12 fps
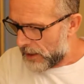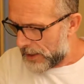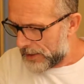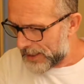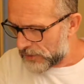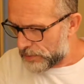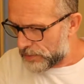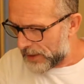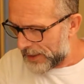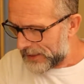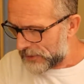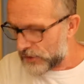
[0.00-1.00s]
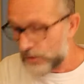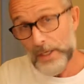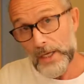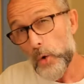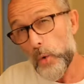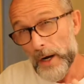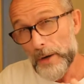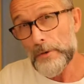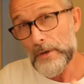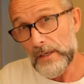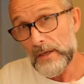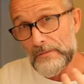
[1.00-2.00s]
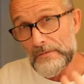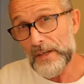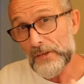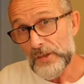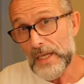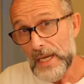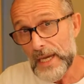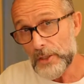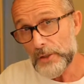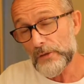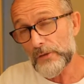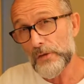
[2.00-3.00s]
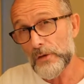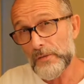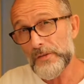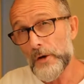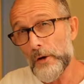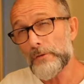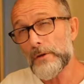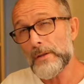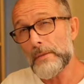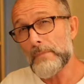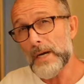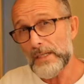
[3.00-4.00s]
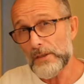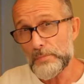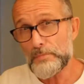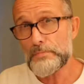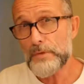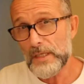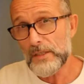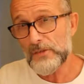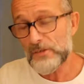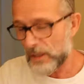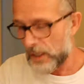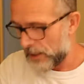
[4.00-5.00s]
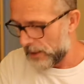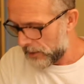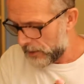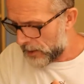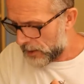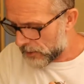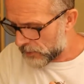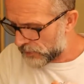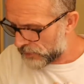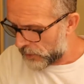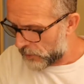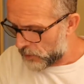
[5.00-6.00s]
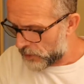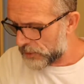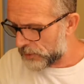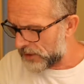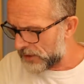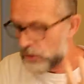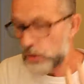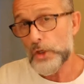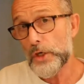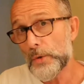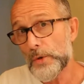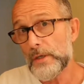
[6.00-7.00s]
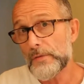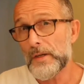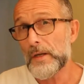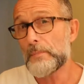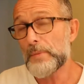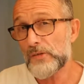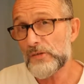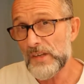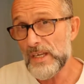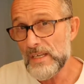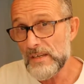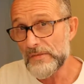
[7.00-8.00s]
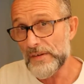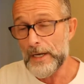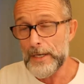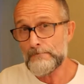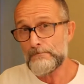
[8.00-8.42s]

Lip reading: And that's placed on inquiry and investigation. So if you're on the Myers-Briggs scale as someone who's an intuitive and a perceiver,